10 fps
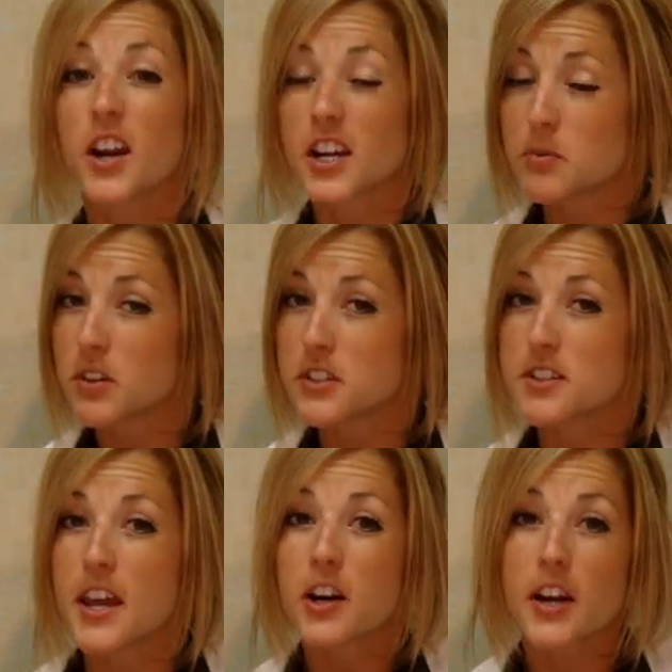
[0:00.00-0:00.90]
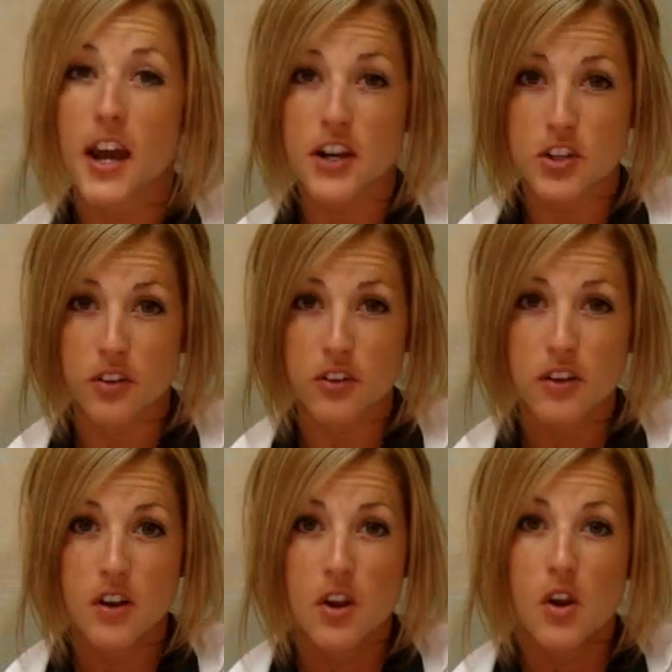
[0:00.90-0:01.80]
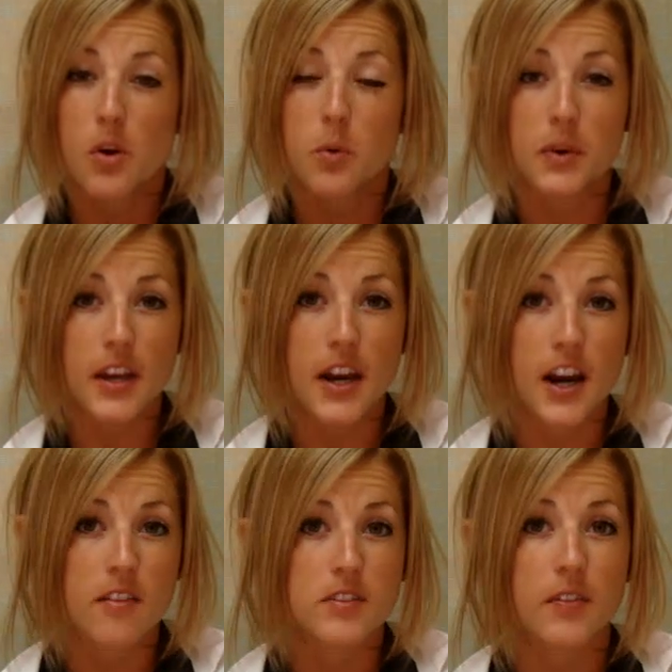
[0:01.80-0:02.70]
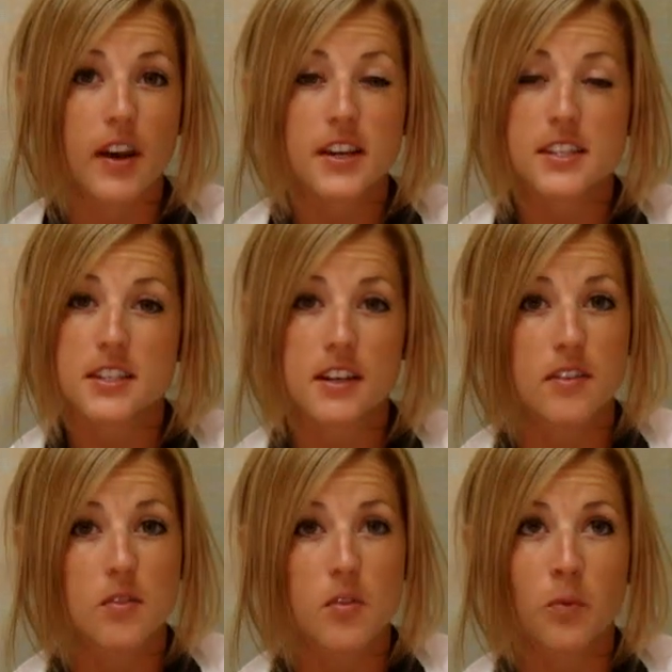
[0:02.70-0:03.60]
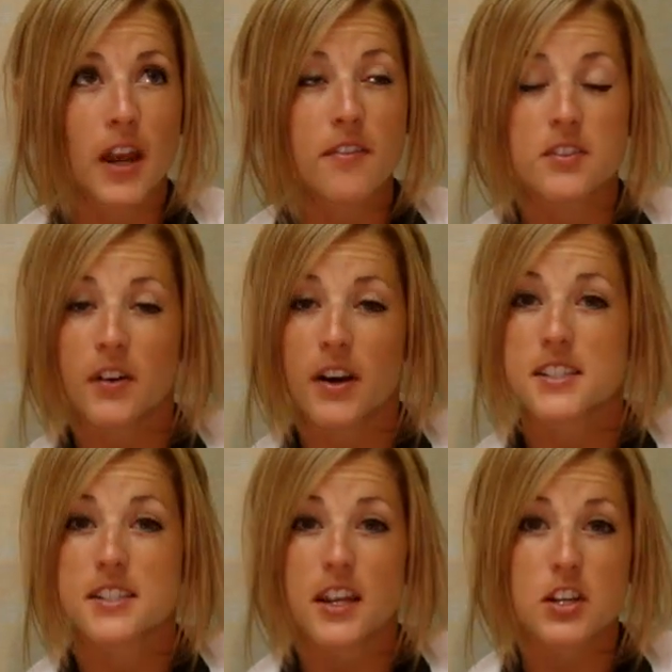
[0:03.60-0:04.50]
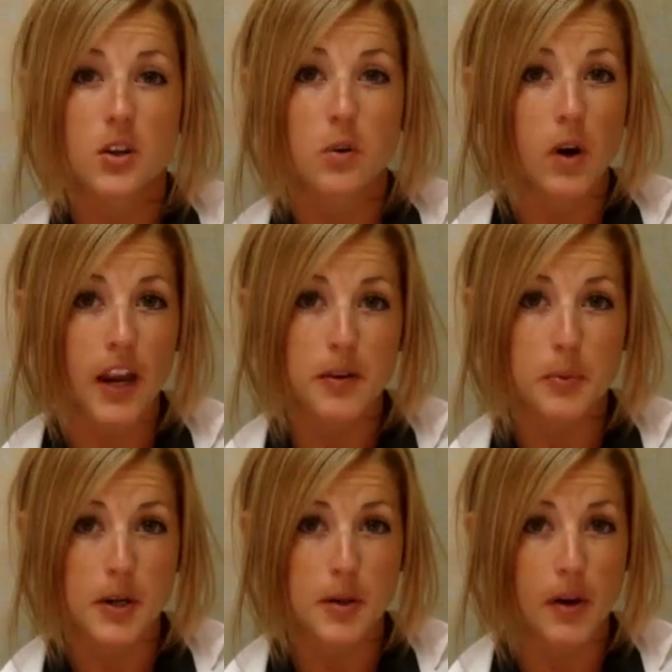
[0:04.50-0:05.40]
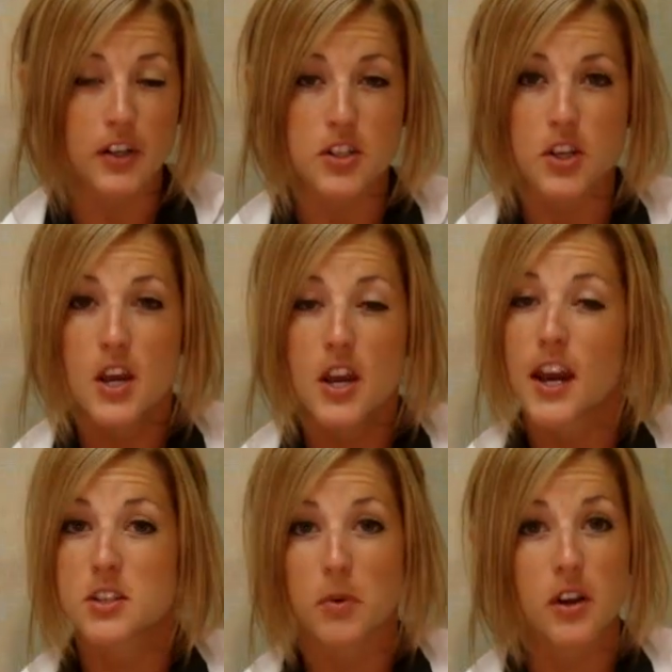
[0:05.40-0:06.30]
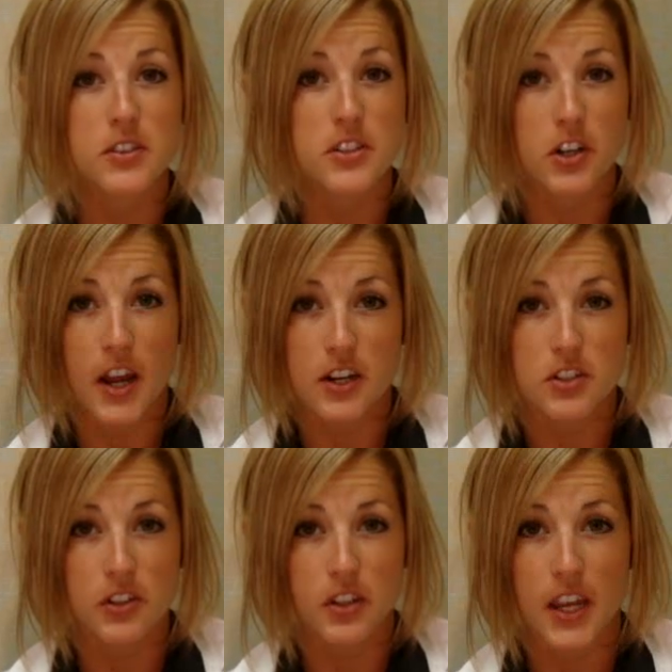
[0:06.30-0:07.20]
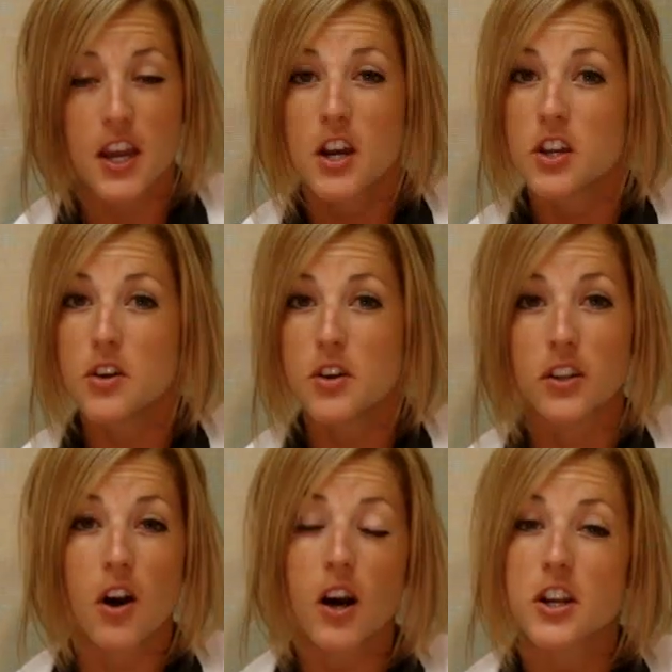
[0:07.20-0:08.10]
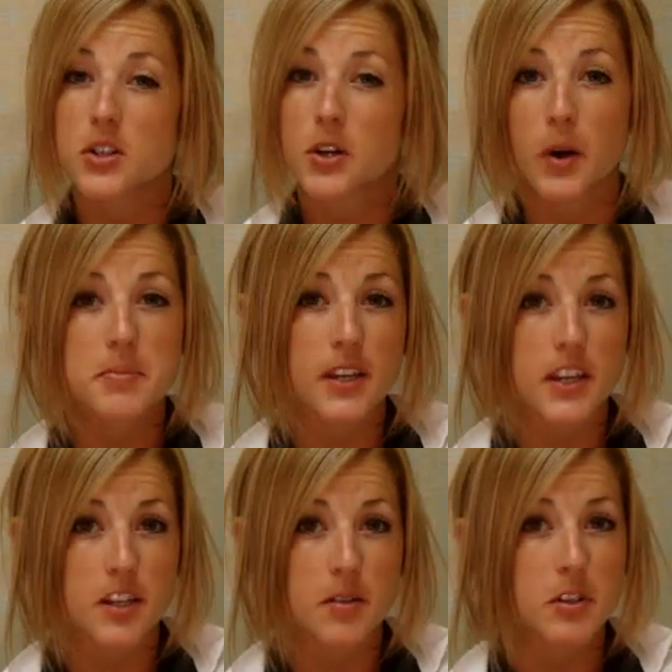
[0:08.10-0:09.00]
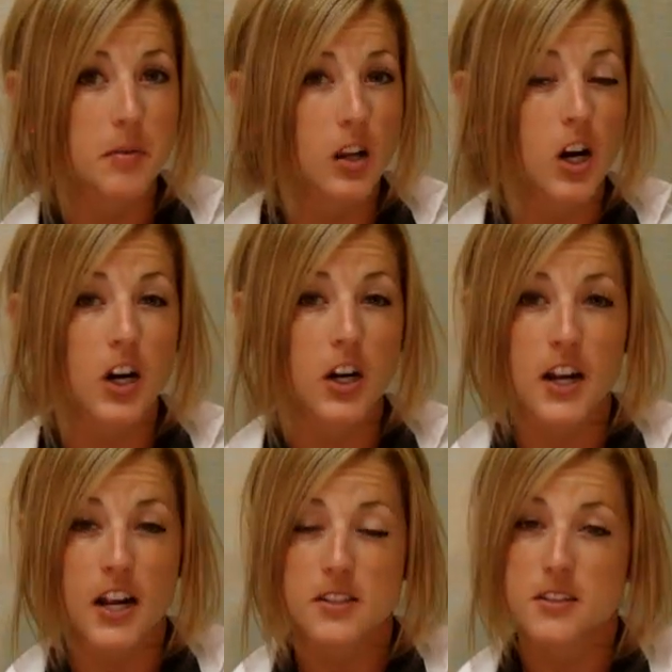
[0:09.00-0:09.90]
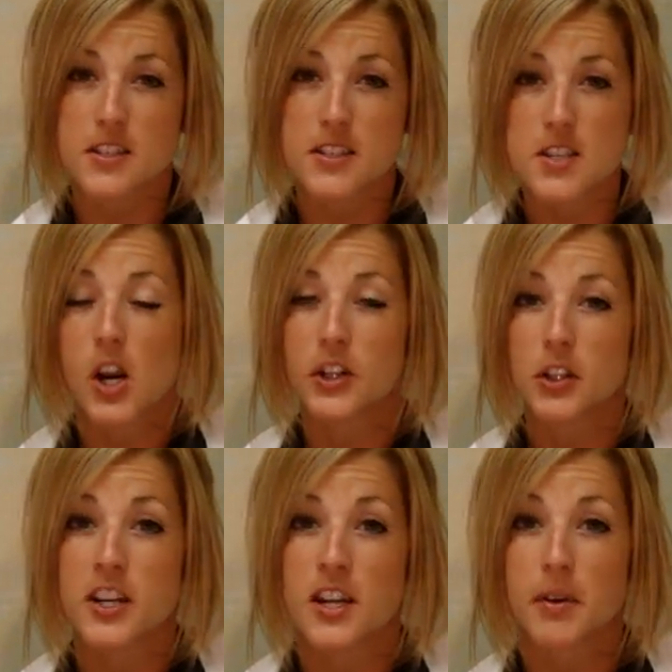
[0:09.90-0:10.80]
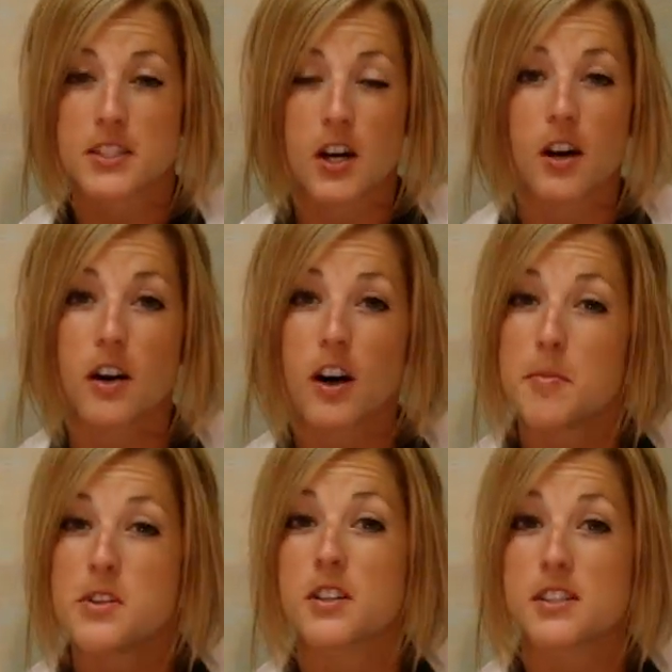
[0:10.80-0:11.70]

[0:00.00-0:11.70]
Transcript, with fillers: Correct. We're international. We have devices and we have devices nationwide pretty much as well as internationally. You can log on to our website www.cardiodynamics.com and you